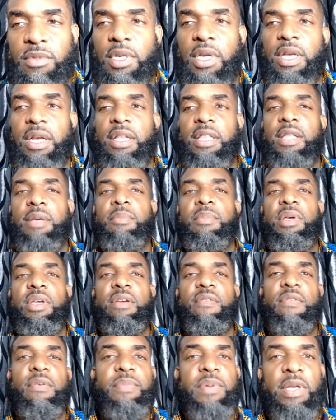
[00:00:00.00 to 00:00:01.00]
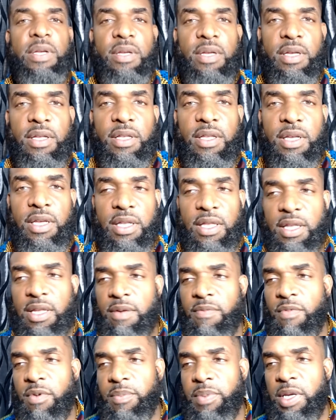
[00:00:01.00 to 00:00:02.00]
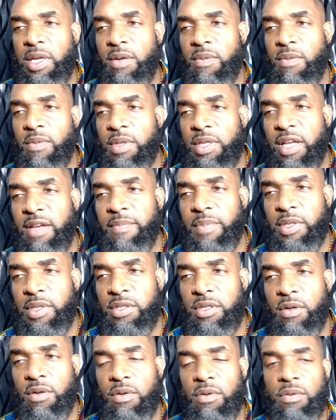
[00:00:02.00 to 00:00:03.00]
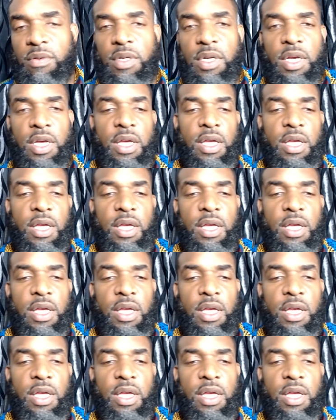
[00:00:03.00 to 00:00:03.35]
And in them repeating what they've been told,